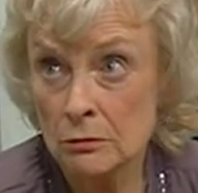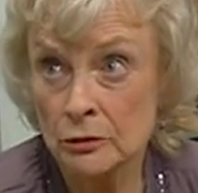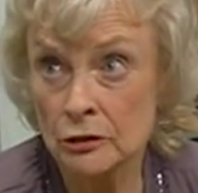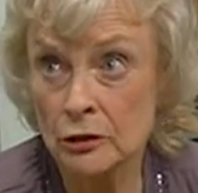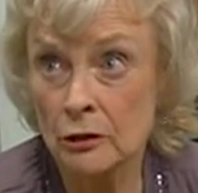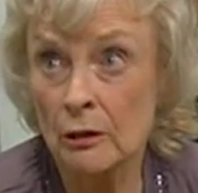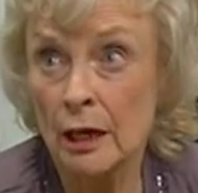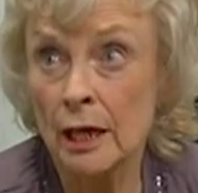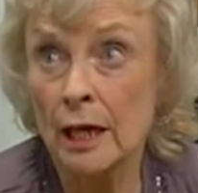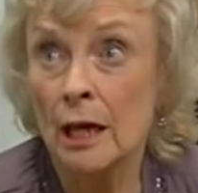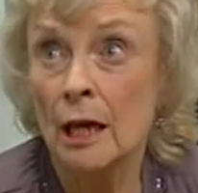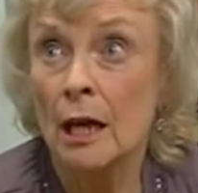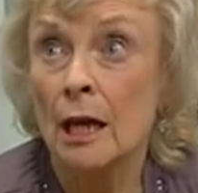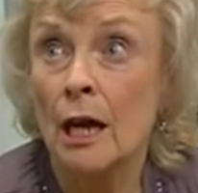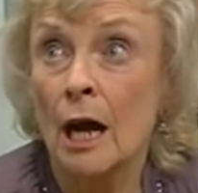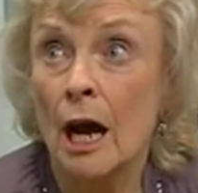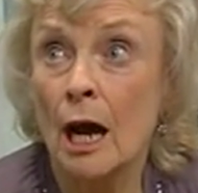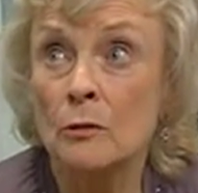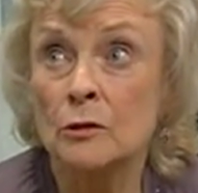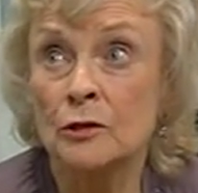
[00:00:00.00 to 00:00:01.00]
so
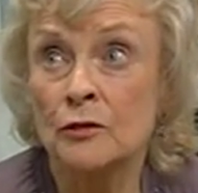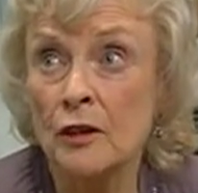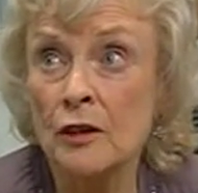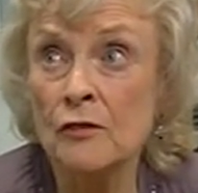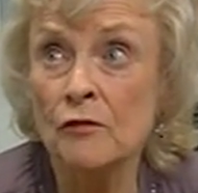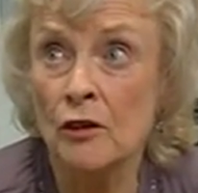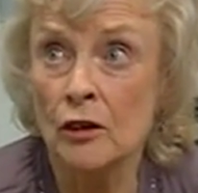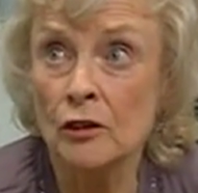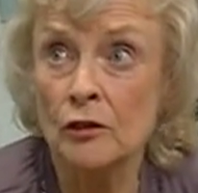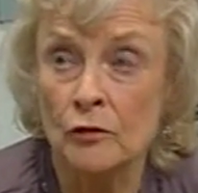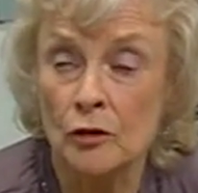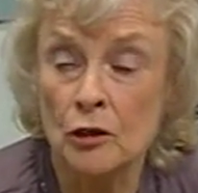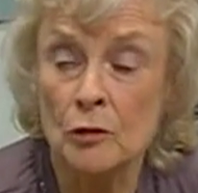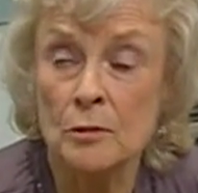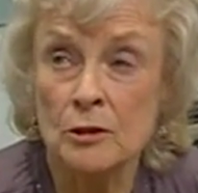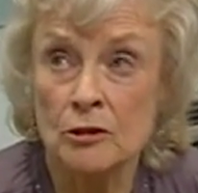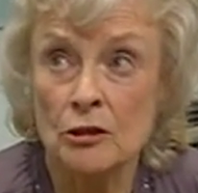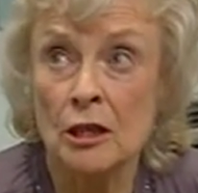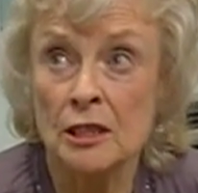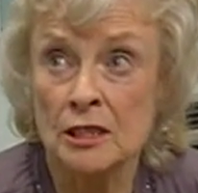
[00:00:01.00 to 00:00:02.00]
I was very fond of her,
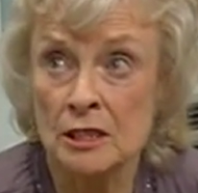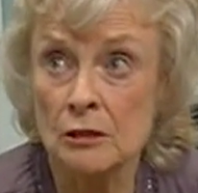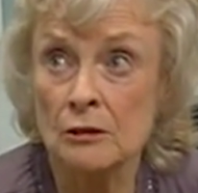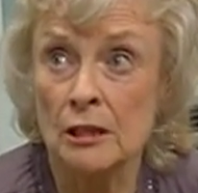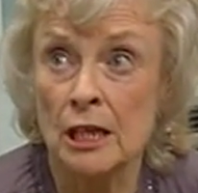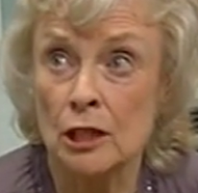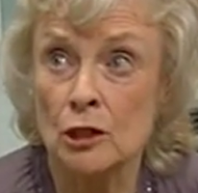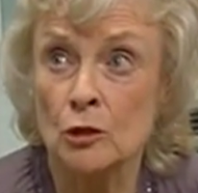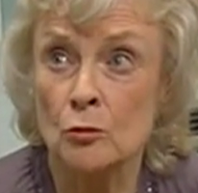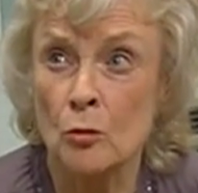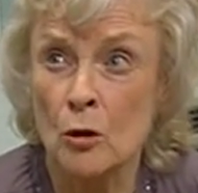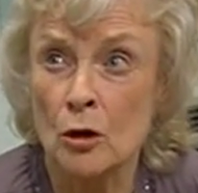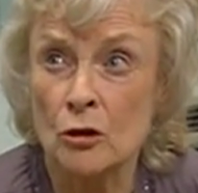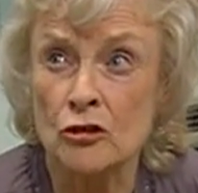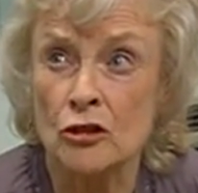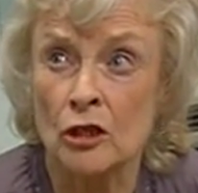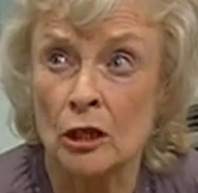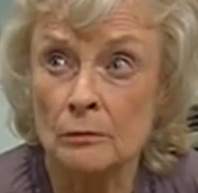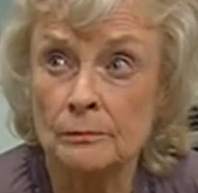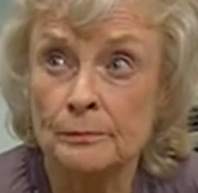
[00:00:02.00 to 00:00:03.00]
but I still had to
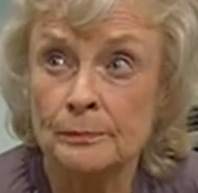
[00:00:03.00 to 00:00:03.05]
watch her.